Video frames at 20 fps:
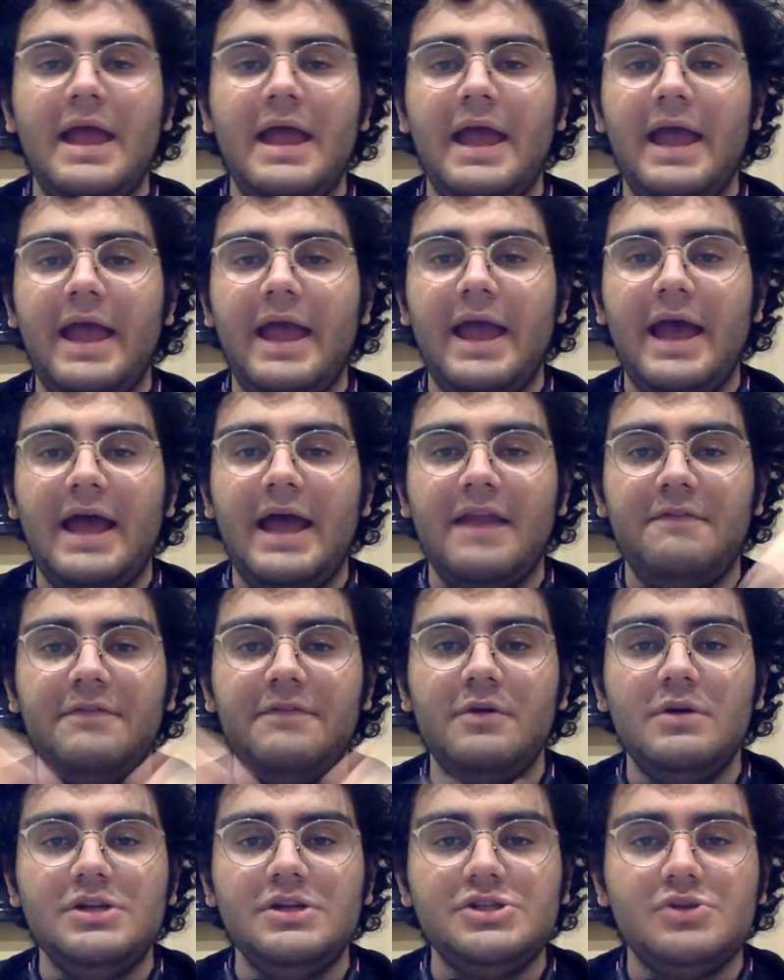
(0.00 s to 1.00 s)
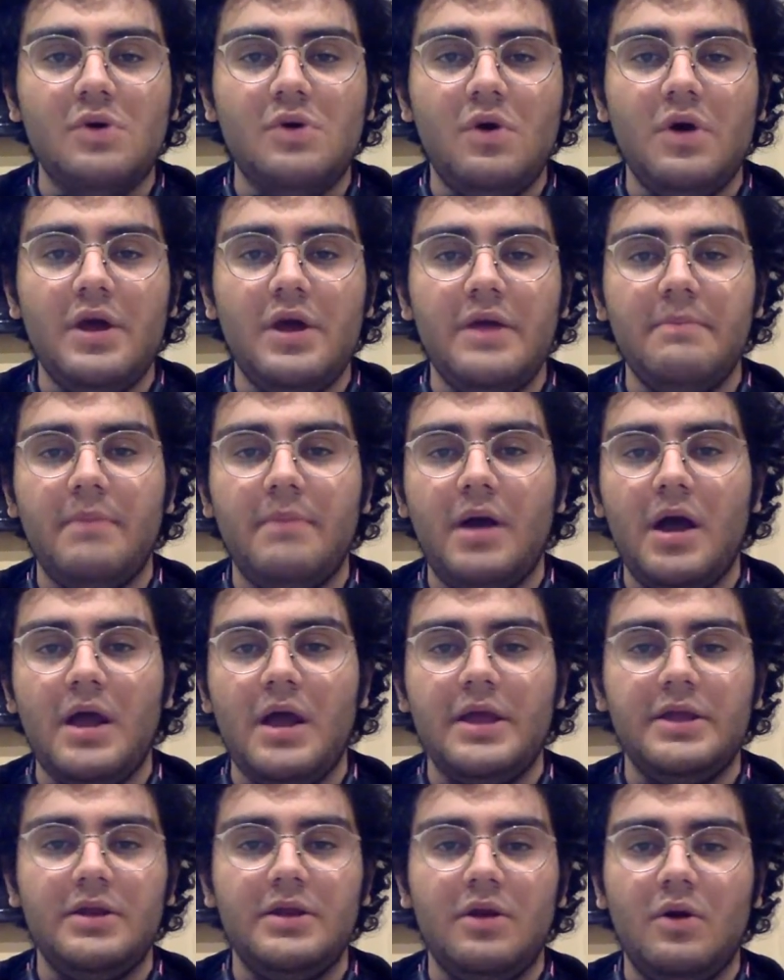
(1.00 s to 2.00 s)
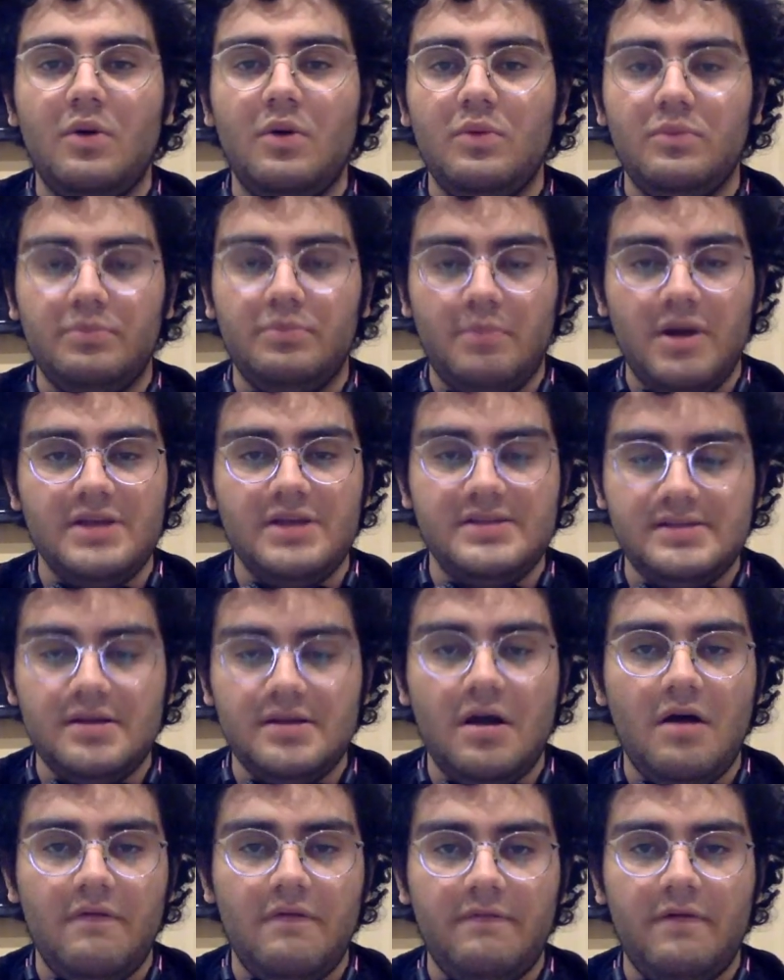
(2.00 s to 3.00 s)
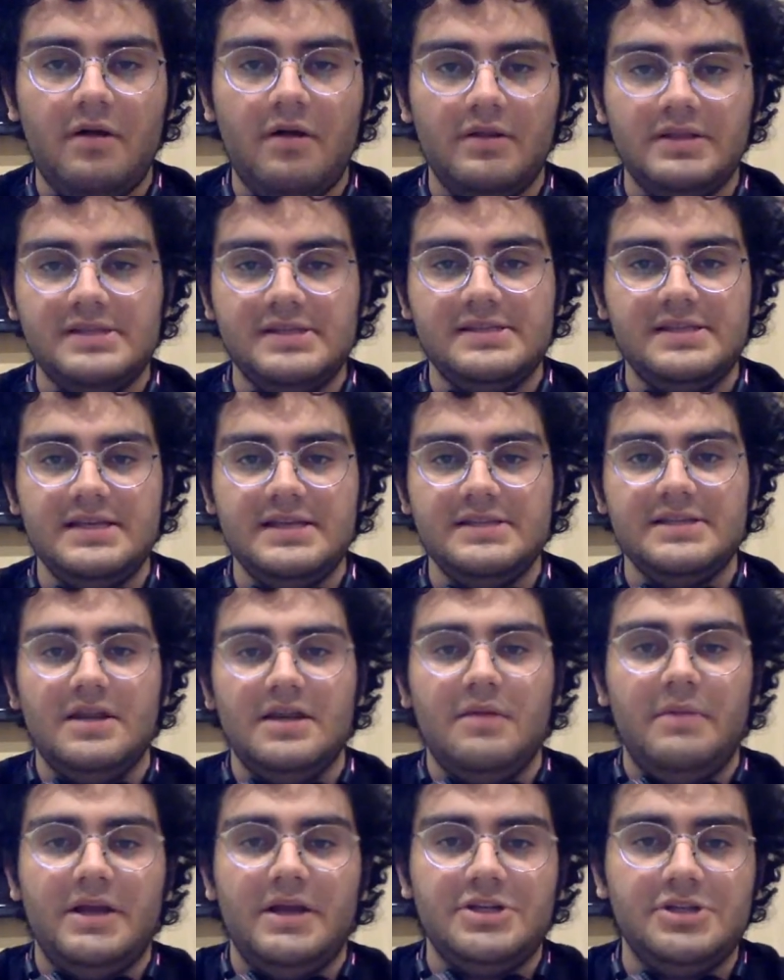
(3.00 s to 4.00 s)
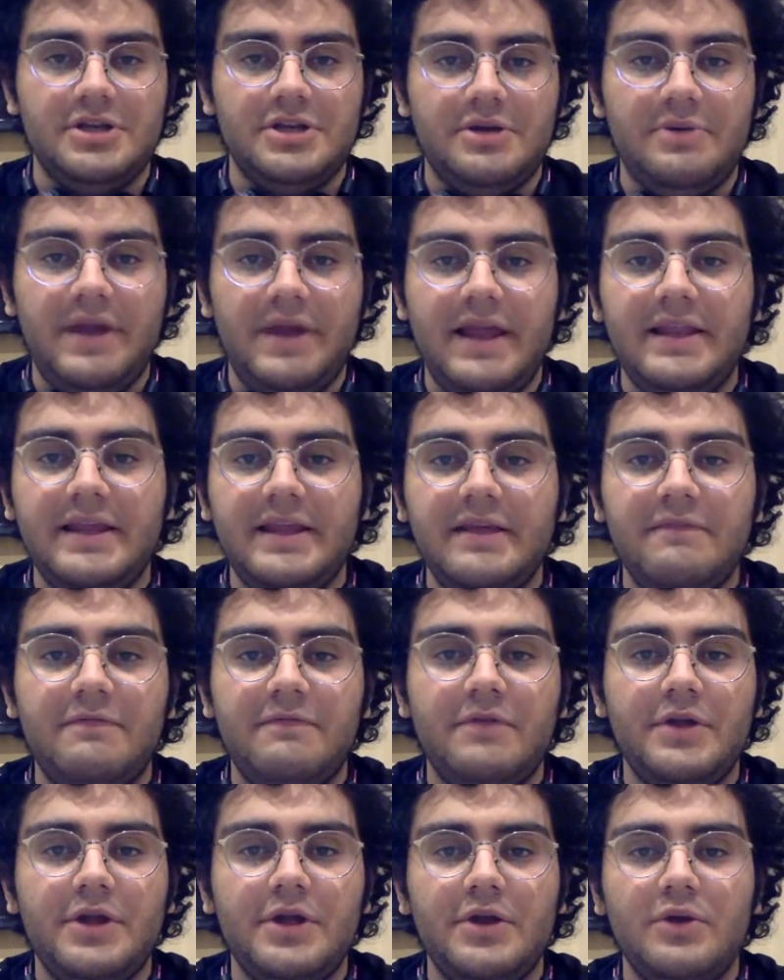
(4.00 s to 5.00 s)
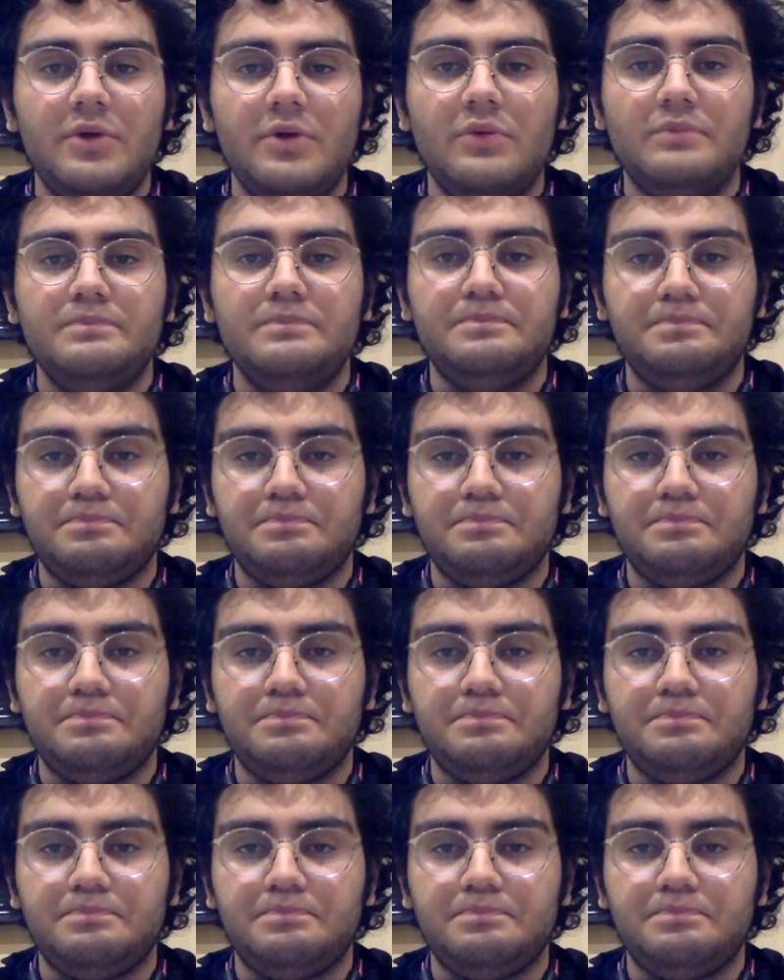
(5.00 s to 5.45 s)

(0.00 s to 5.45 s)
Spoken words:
And if you enjoy my, my stuff, all these things that I'm actually creating for you,